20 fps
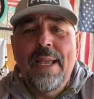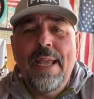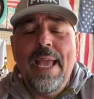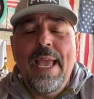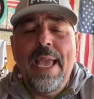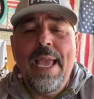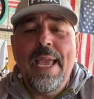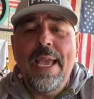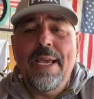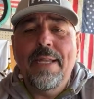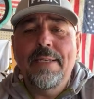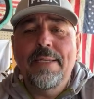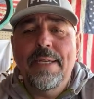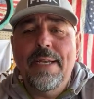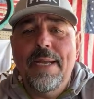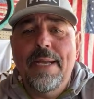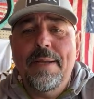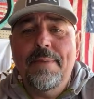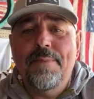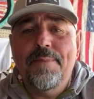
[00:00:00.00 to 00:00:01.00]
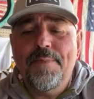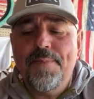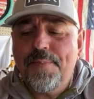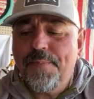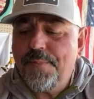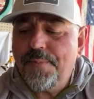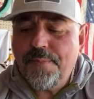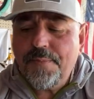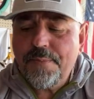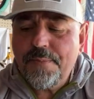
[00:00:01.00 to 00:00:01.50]
And
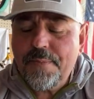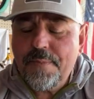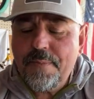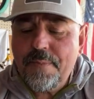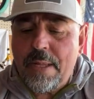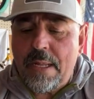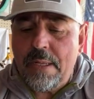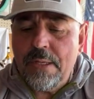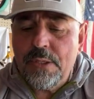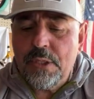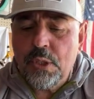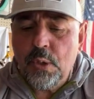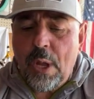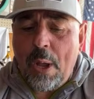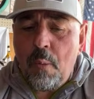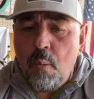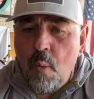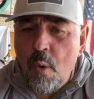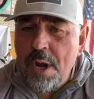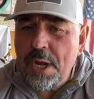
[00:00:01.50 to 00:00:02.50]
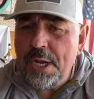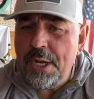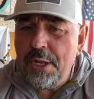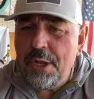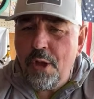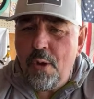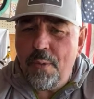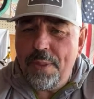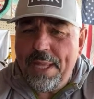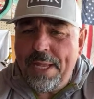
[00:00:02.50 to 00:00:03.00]
so I wanted to
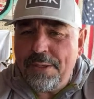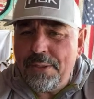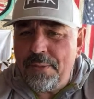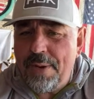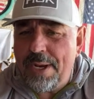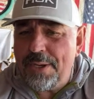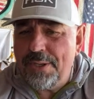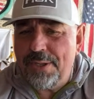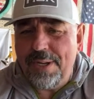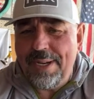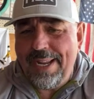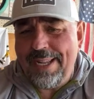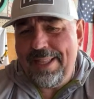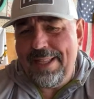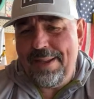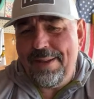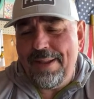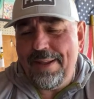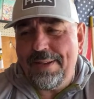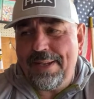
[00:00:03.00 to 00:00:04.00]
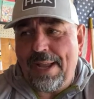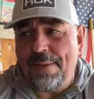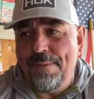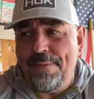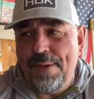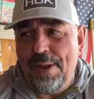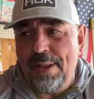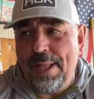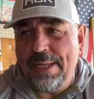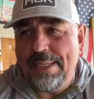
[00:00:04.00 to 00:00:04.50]
go in that direction, and I
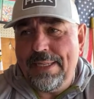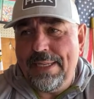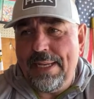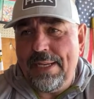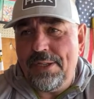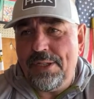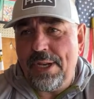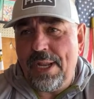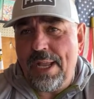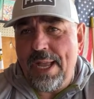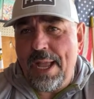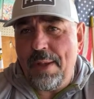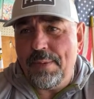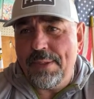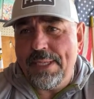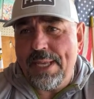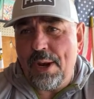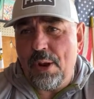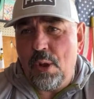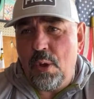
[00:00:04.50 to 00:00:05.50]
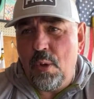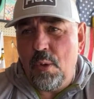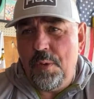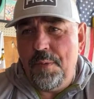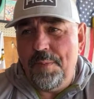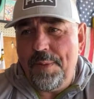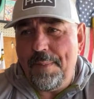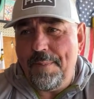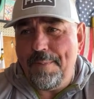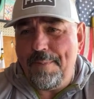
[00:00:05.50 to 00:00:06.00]
felt like DJI was kind of holding
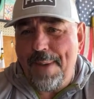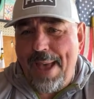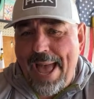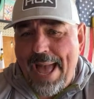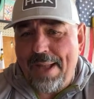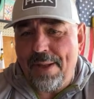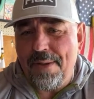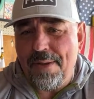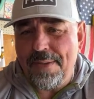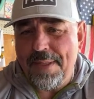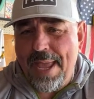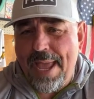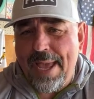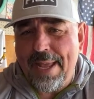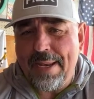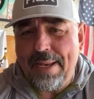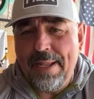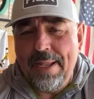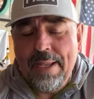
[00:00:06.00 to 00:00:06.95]
me back on that.